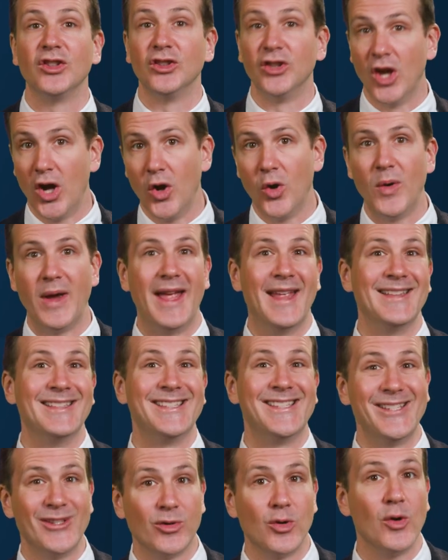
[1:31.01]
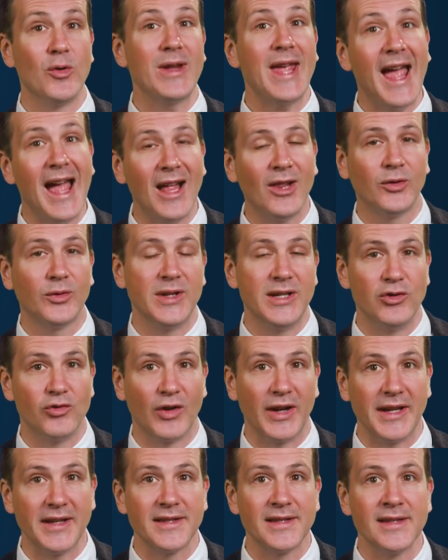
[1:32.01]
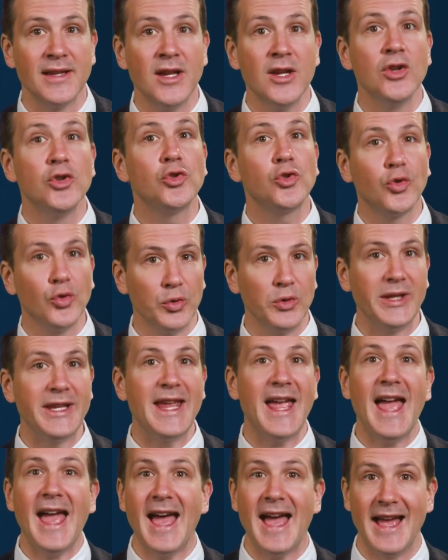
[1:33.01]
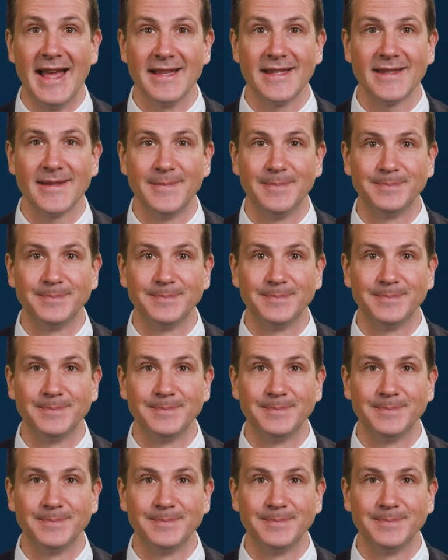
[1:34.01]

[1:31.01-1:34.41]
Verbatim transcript: low and zero calorie drinks truly has.